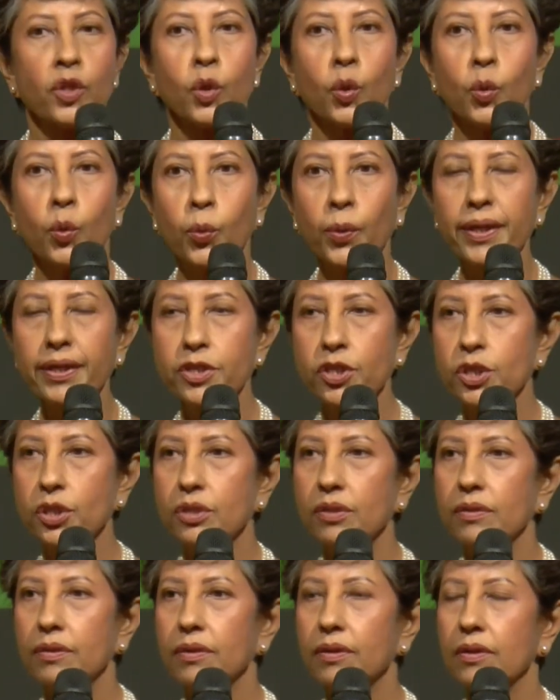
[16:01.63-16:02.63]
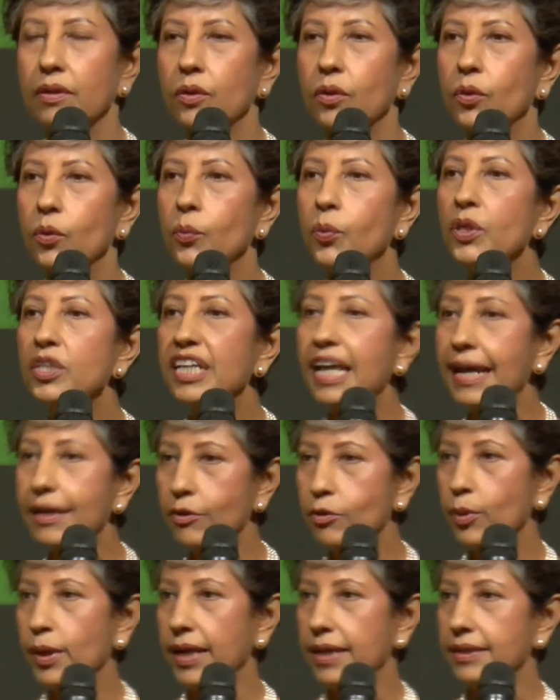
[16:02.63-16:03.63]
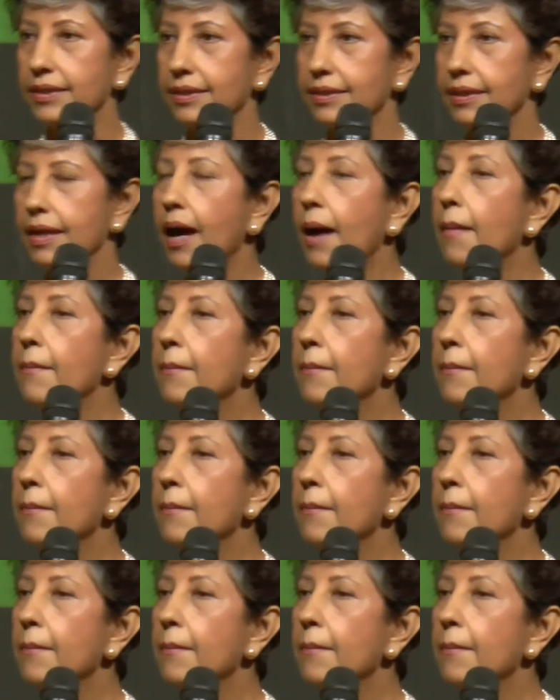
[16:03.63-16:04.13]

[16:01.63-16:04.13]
which would address